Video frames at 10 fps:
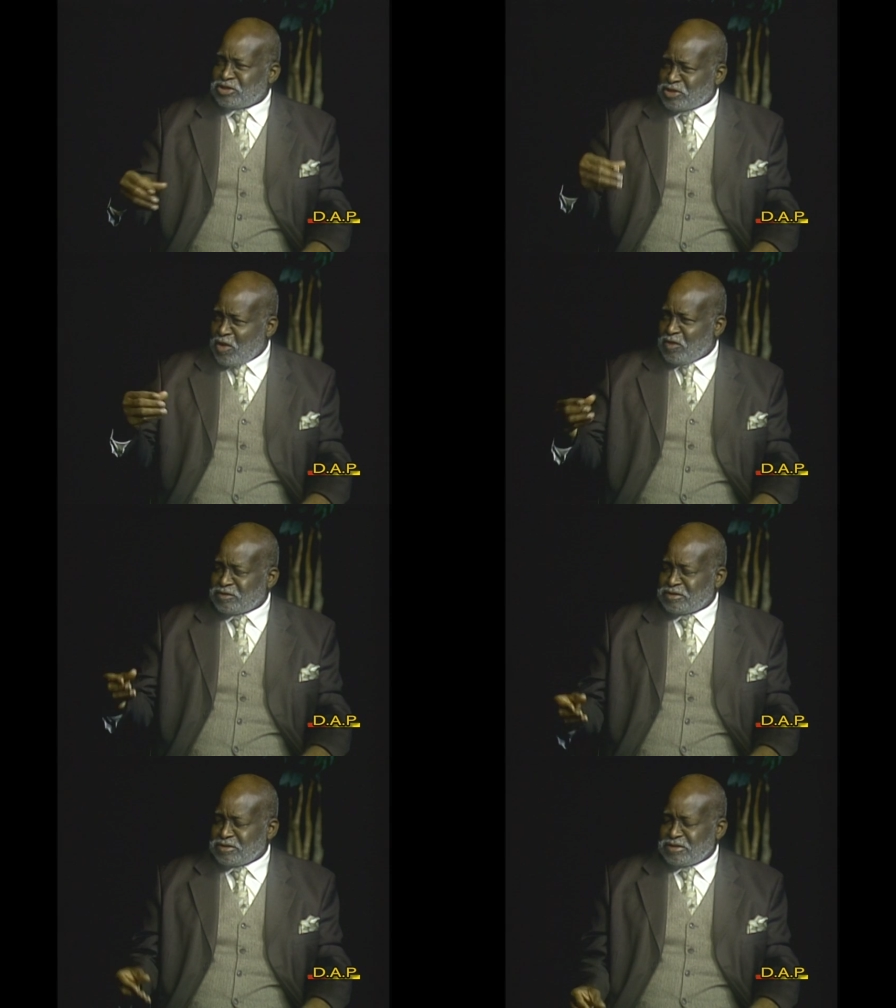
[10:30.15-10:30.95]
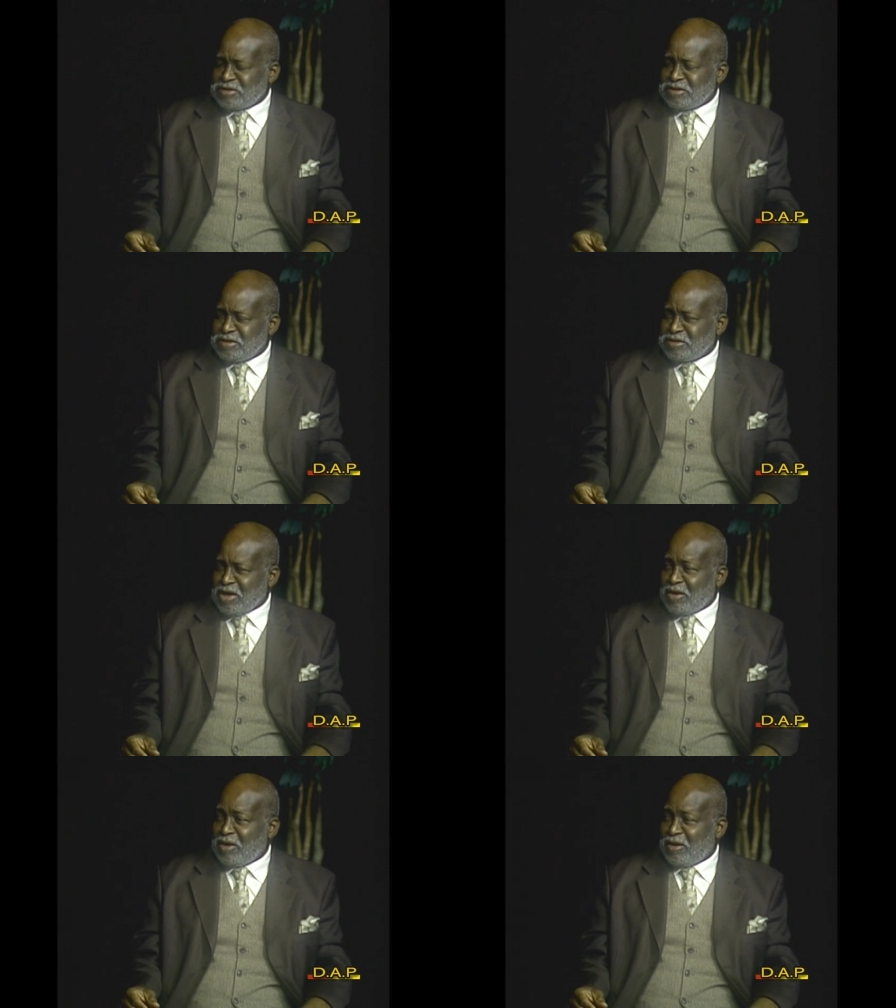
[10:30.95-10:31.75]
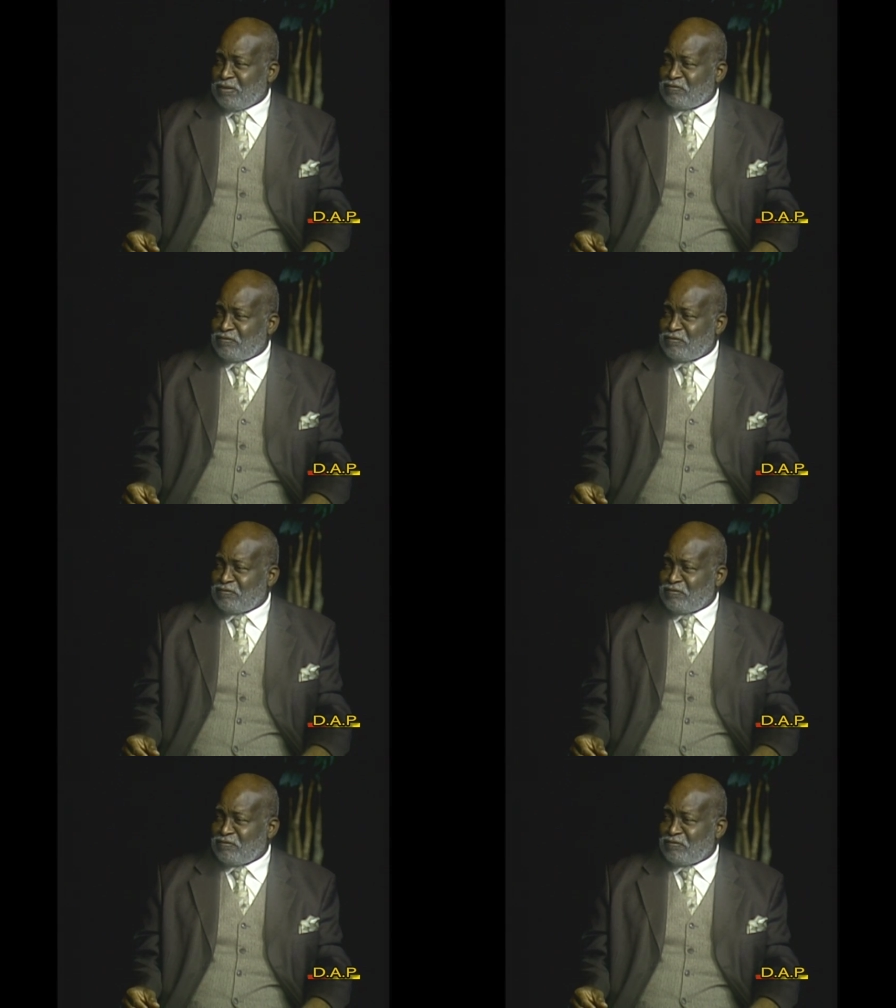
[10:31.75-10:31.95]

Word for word: The SARS disease uh, a uh, uh,